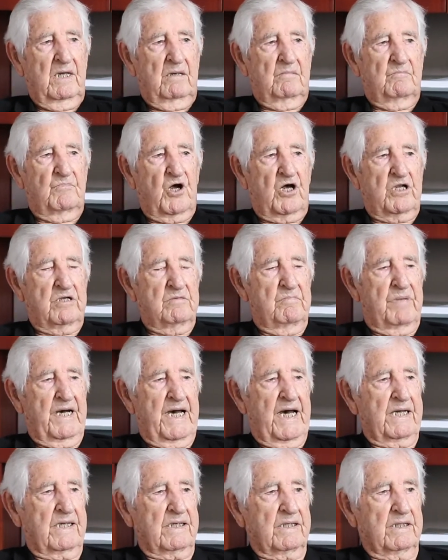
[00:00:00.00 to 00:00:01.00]
brought him
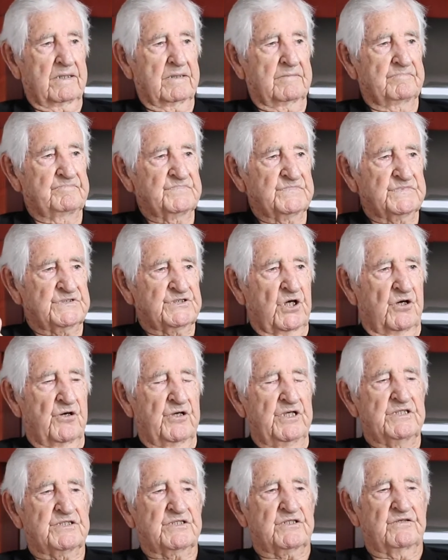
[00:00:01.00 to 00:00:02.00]
back. So
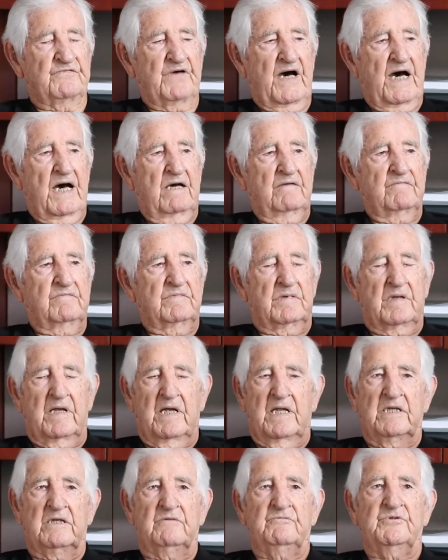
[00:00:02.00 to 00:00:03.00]
he survived,
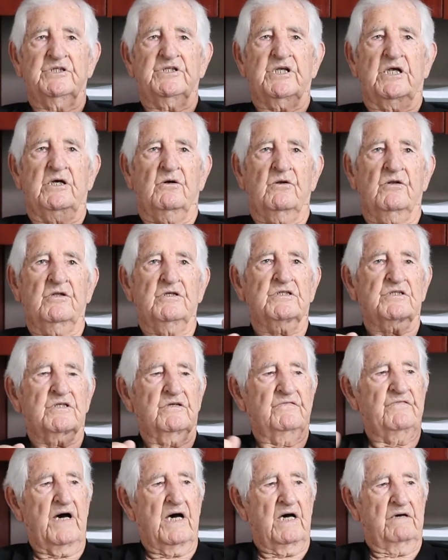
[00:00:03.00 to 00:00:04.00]
and he was the only
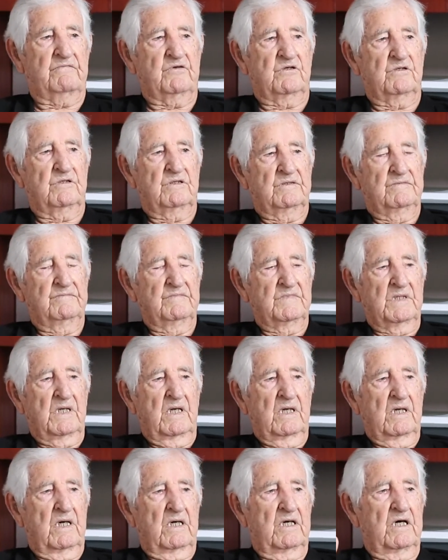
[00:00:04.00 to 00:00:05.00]
survivor
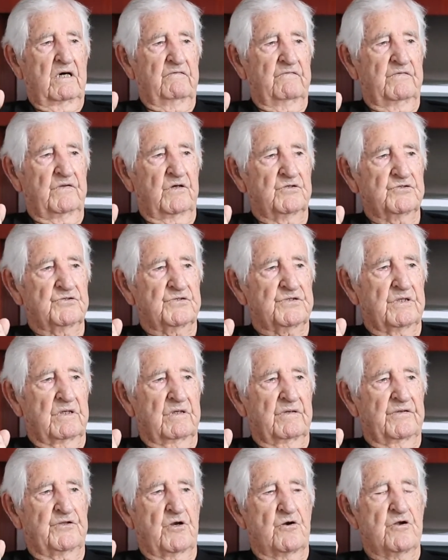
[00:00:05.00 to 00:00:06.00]
of those
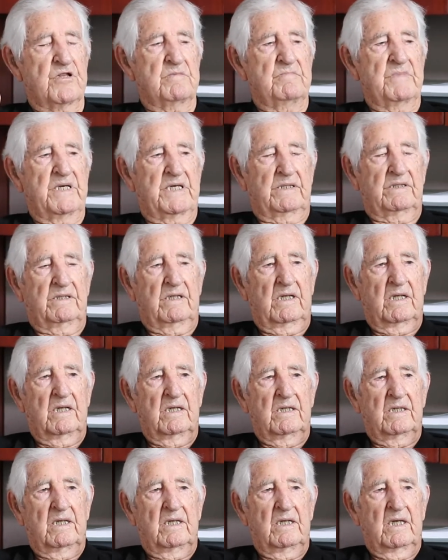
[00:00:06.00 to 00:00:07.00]
30 men.
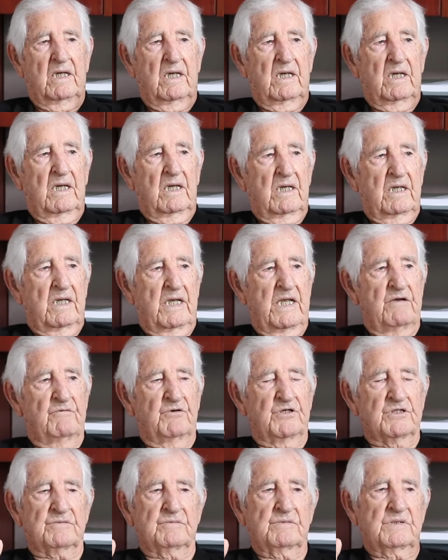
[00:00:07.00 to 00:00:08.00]
He
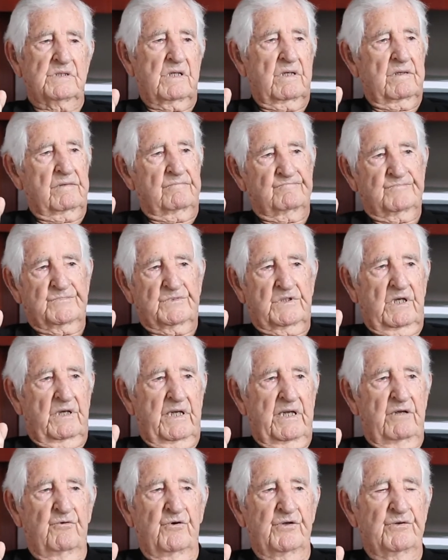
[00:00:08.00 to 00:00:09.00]

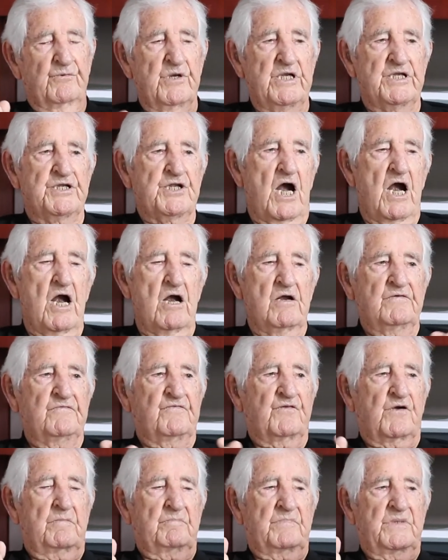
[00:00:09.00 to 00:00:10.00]
retired
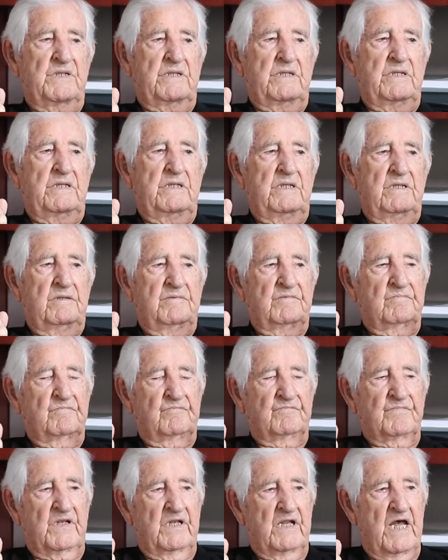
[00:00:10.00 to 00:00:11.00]
from the
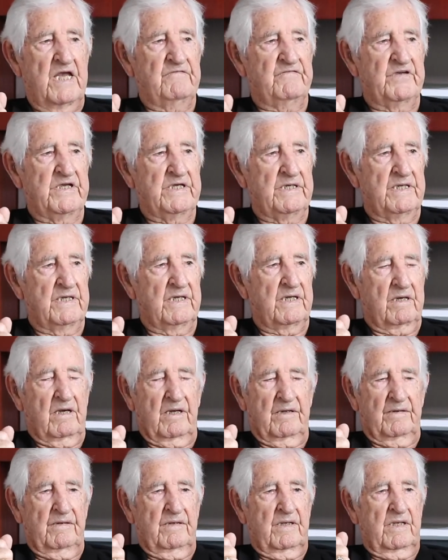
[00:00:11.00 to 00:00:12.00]
Navy
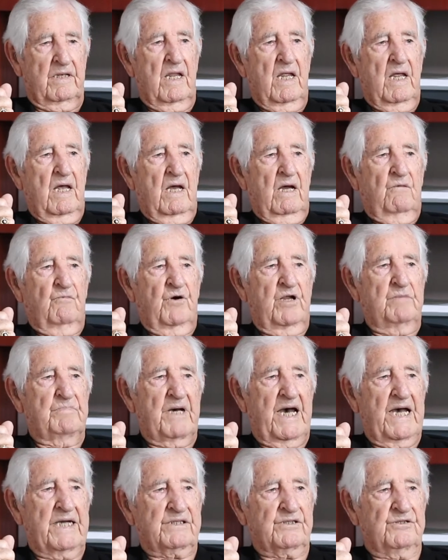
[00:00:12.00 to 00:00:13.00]
and went
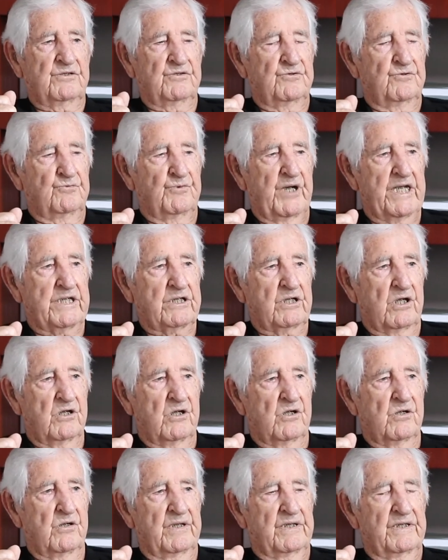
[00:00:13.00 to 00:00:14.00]
back to
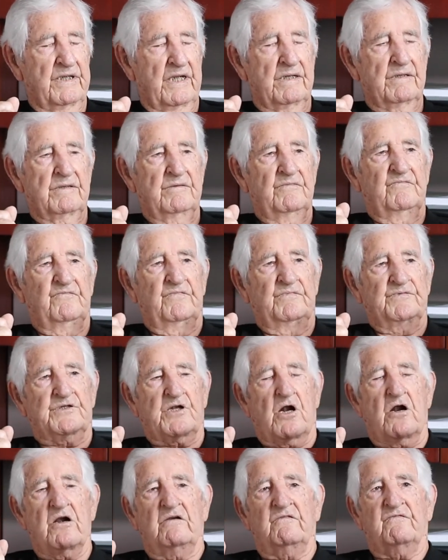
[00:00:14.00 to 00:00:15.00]
Waco and then
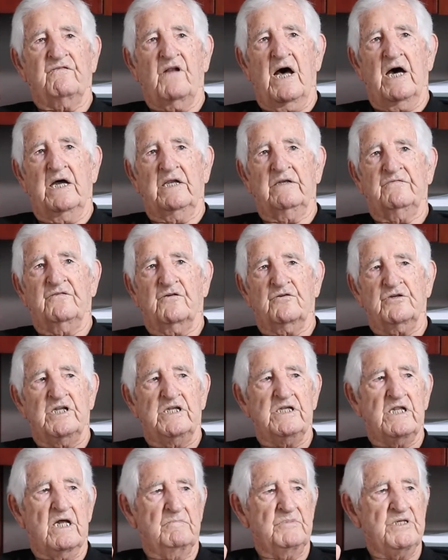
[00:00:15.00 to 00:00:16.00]
started flying for
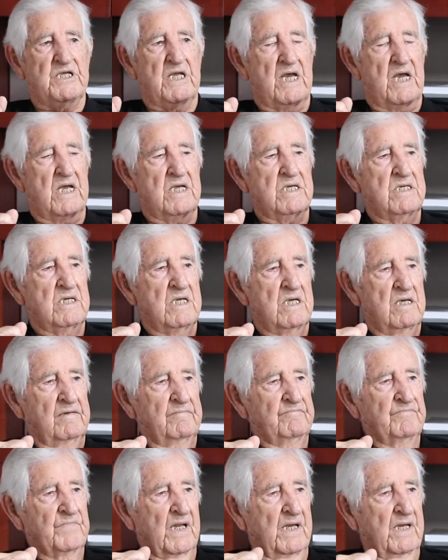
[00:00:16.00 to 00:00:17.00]
TWA.
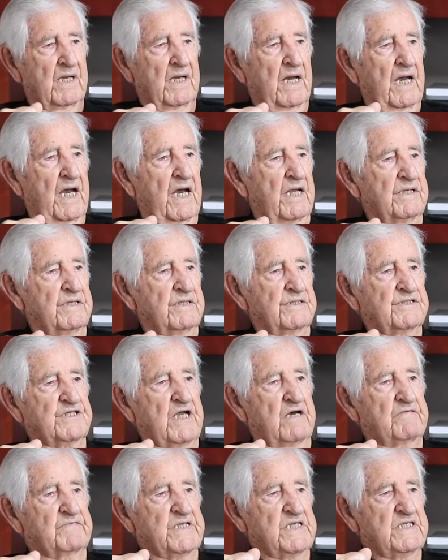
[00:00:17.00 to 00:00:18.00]
At
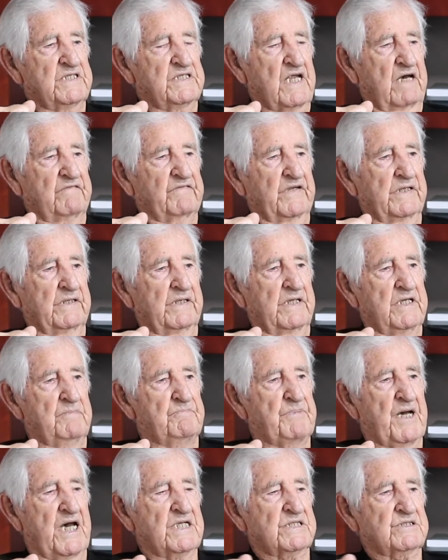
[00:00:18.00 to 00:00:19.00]
77, he
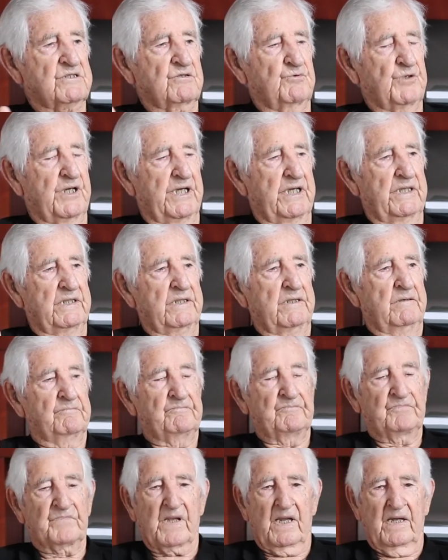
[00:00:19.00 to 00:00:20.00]
passed away,
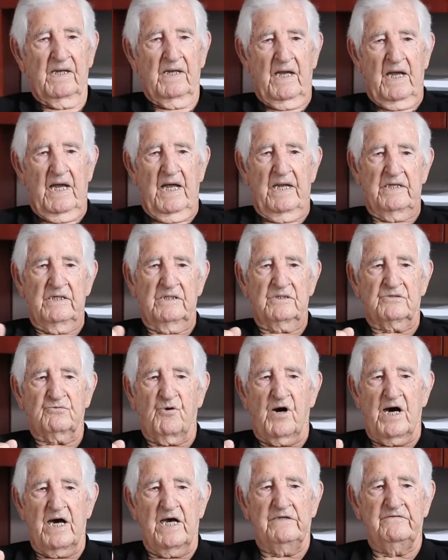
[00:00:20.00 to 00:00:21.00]
and his
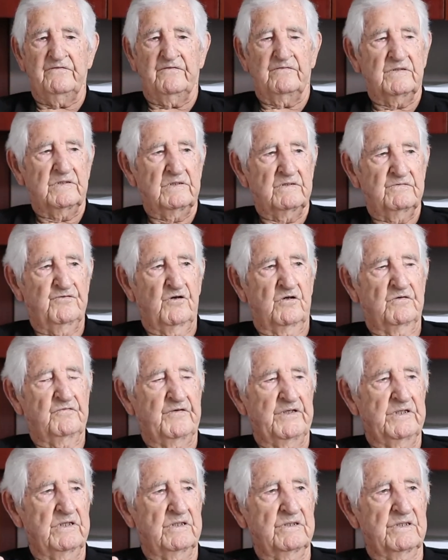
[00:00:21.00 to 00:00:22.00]
wife
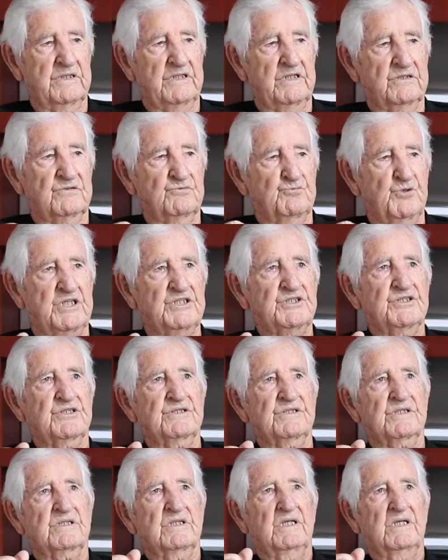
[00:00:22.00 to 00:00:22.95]
fulfilled his wishes